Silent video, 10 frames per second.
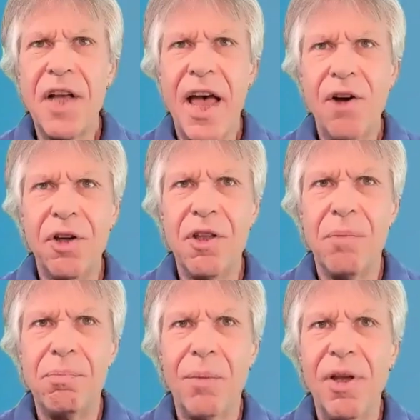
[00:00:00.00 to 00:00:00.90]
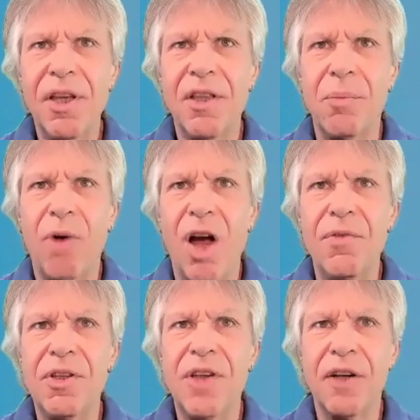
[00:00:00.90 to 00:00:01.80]
how can the public and the
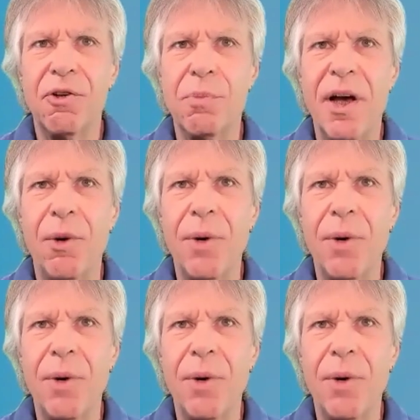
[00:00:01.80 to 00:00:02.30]
private sectors better